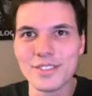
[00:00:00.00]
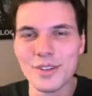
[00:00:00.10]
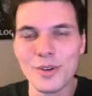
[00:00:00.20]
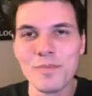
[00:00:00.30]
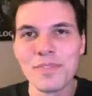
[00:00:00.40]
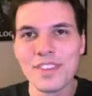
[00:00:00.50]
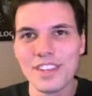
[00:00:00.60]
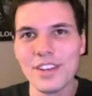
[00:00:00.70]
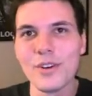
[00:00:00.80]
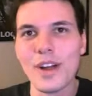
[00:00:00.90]
So,
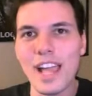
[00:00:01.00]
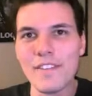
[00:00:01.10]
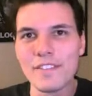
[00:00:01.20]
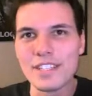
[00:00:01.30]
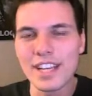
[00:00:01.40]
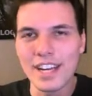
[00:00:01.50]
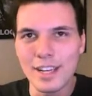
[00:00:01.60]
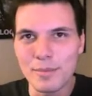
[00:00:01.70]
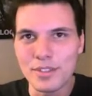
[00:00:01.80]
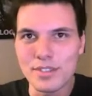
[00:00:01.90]
you know, every
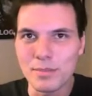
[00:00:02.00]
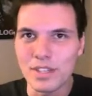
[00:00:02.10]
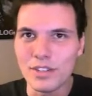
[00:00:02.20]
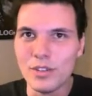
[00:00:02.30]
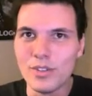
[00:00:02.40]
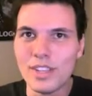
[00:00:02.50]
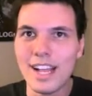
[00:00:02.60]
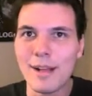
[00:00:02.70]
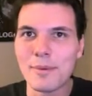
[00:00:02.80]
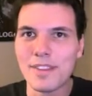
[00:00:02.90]
time there's something new that
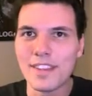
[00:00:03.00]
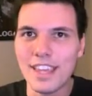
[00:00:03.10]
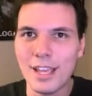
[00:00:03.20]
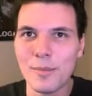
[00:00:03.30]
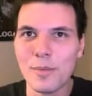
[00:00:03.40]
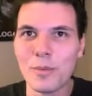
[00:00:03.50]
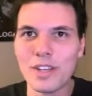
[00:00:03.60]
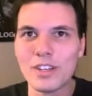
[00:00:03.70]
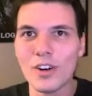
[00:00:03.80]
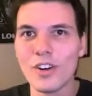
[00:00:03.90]
happened in the game,
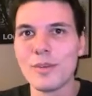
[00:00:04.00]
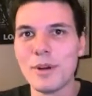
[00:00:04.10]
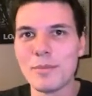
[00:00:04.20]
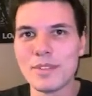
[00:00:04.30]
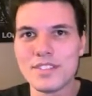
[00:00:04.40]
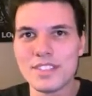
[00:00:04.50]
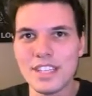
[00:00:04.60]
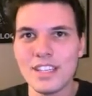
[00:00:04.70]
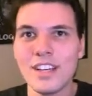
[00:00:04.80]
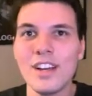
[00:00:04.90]
we could call them up and
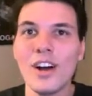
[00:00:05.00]
see,